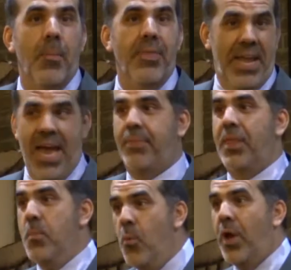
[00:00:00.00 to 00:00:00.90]
They
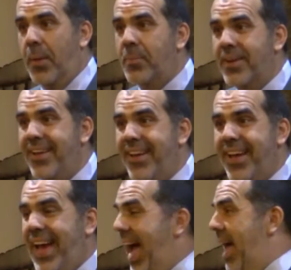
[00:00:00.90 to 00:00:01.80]
had them whipped.
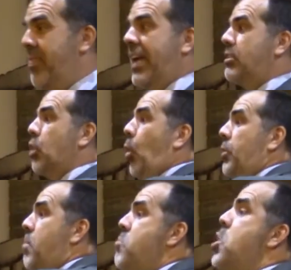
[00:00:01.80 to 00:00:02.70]
And they
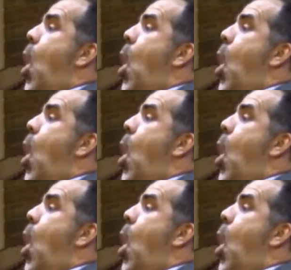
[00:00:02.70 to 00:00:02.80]
told them,